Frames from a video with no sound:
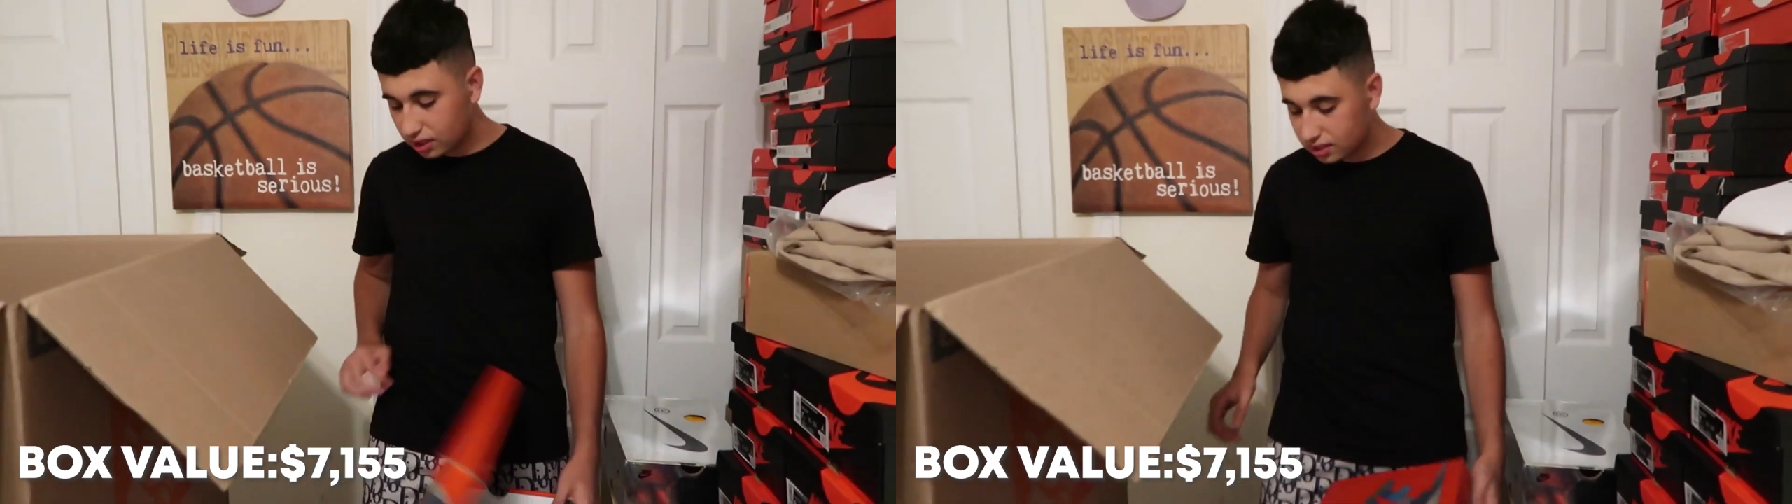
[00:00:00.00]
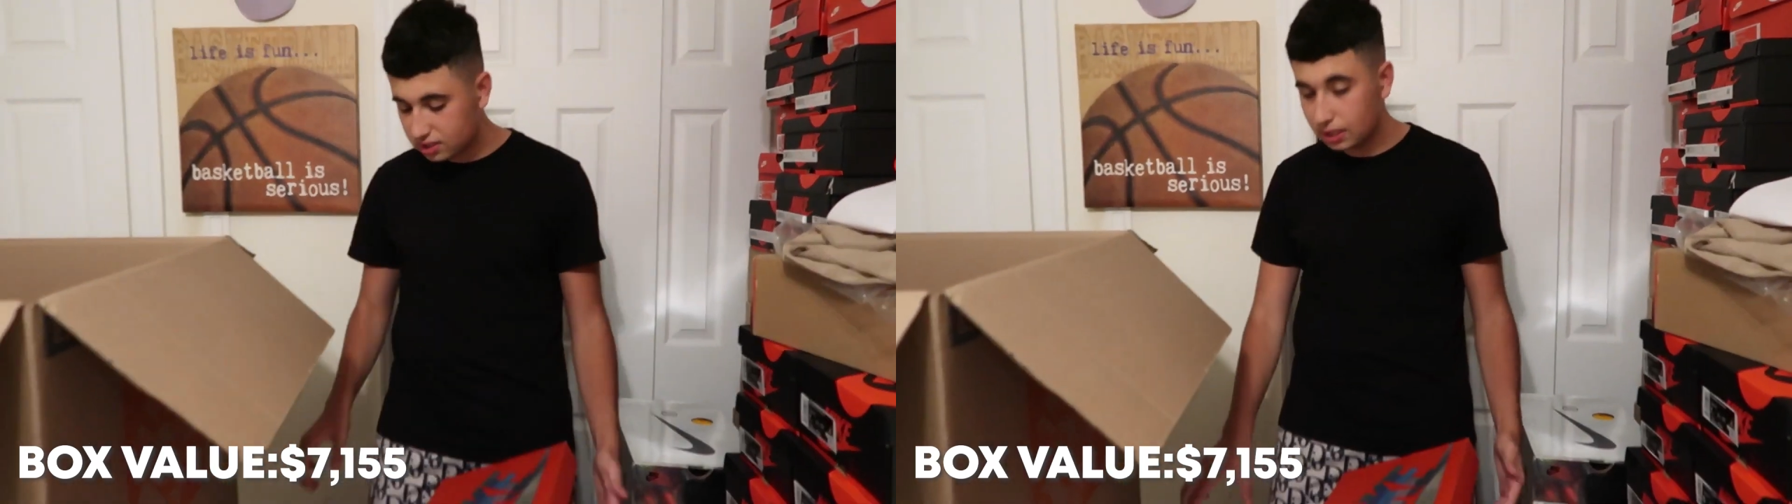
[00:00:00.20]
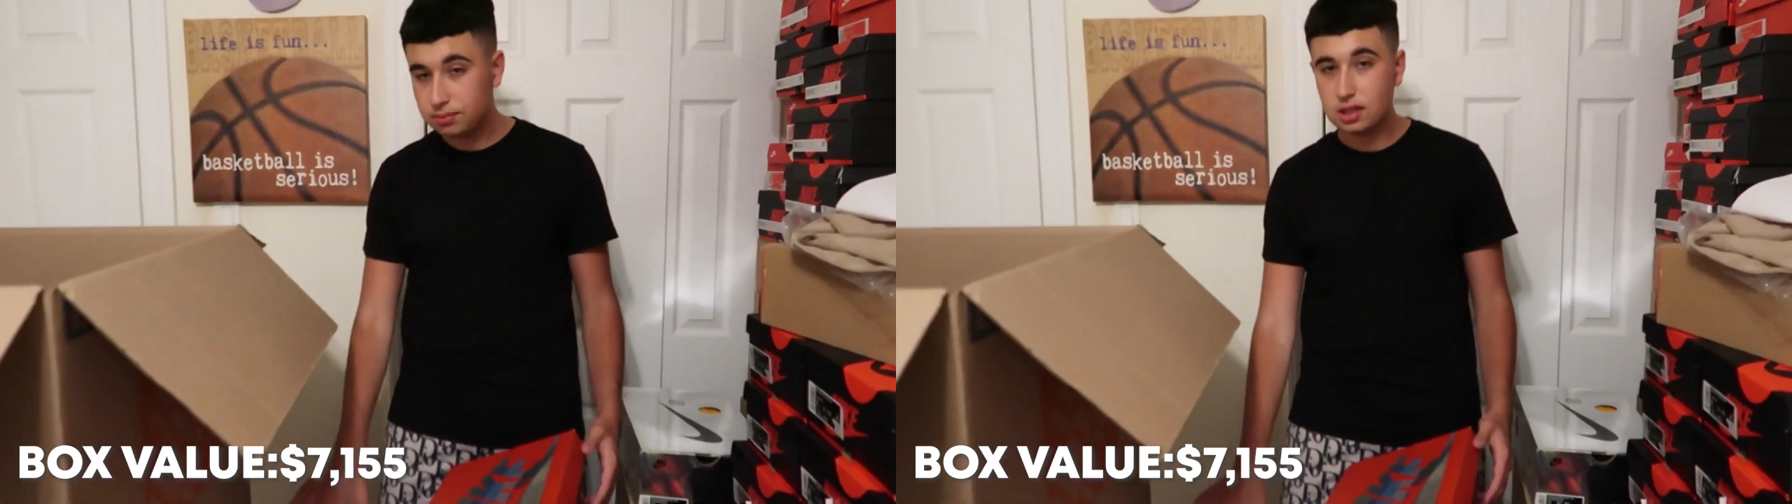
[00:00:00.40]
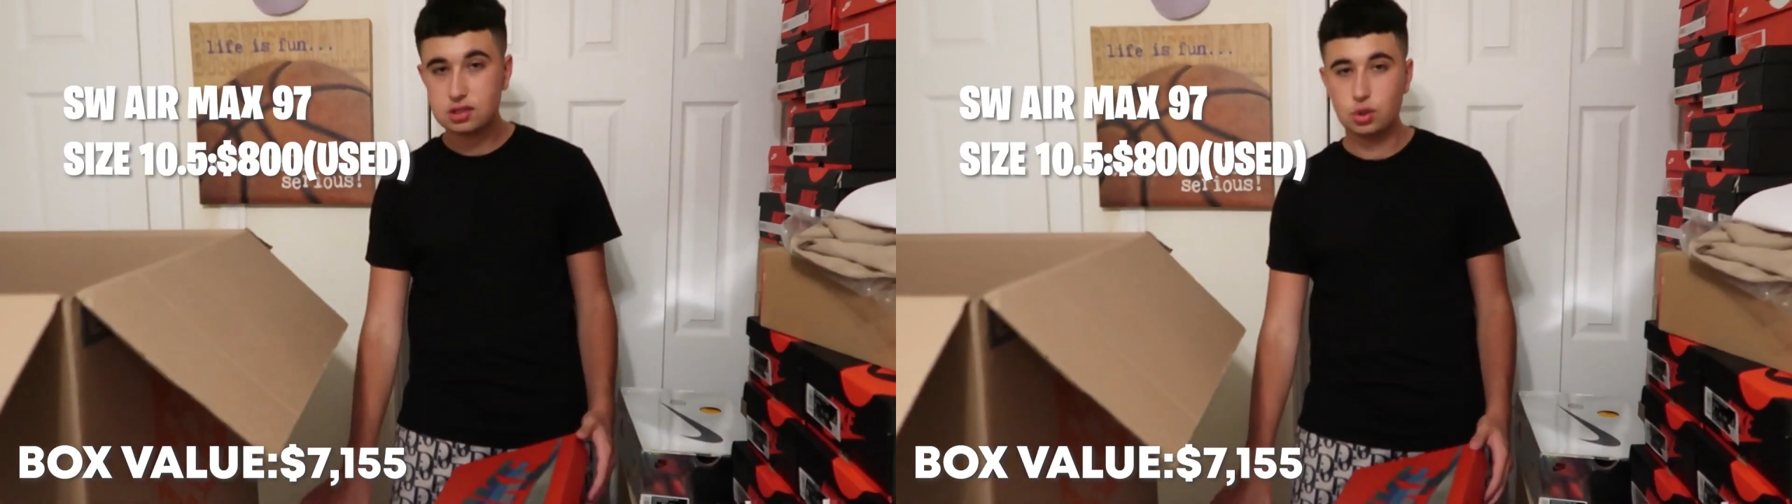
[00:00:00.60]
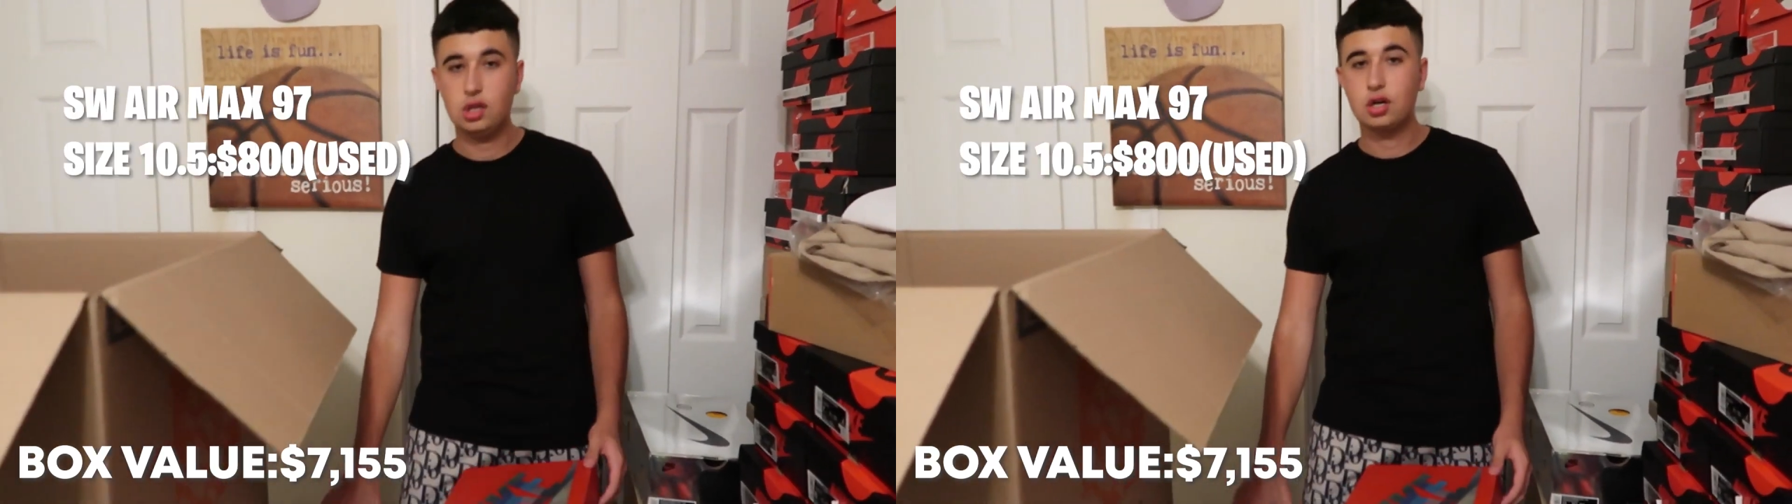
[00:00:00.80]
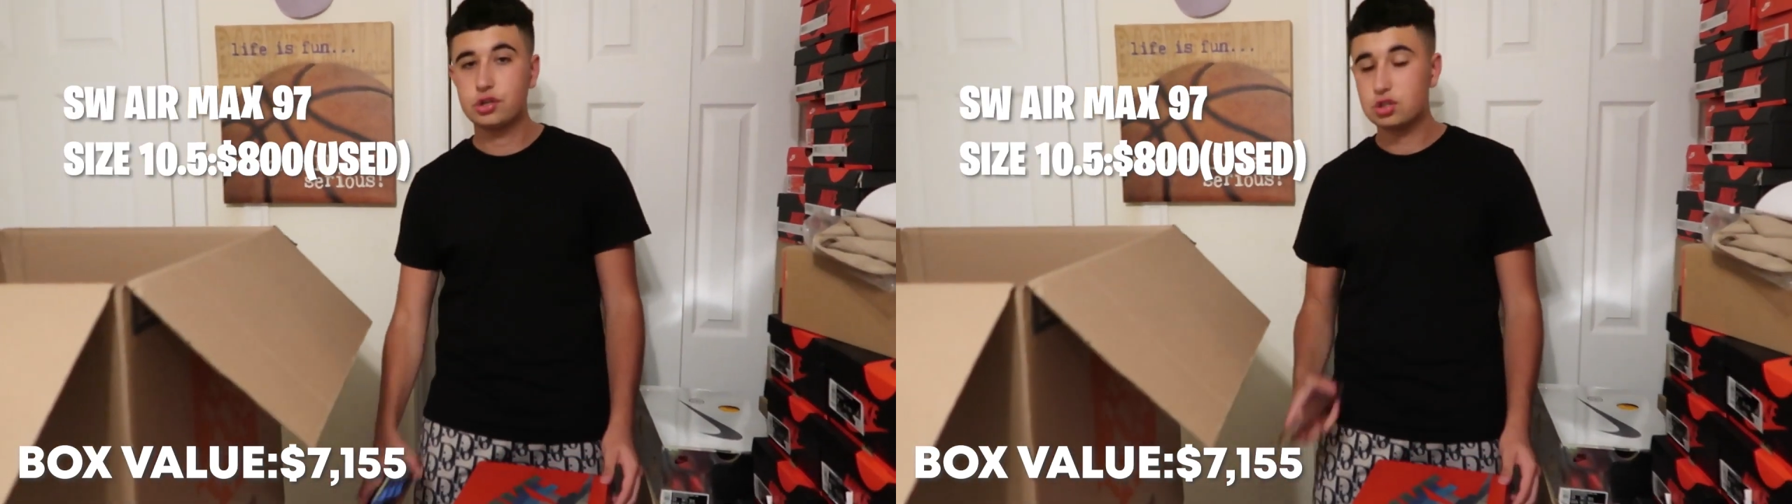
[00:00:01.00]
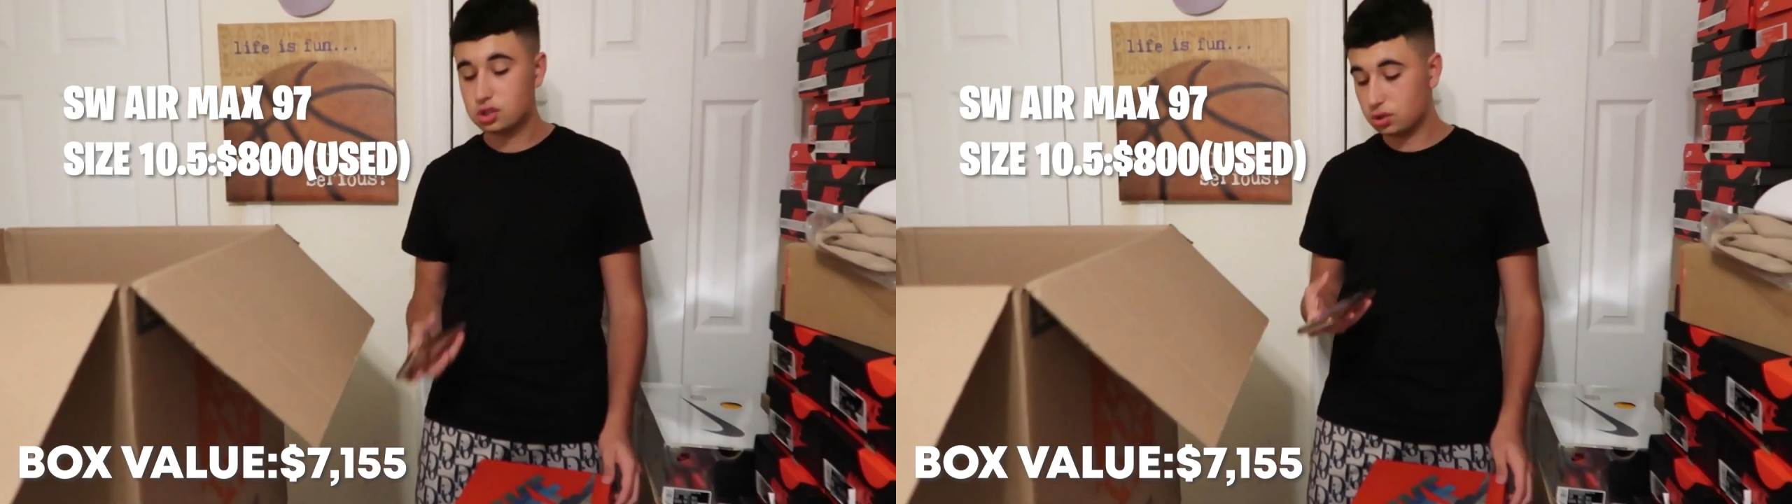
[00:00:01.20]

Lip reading: just say the same thing, so 800.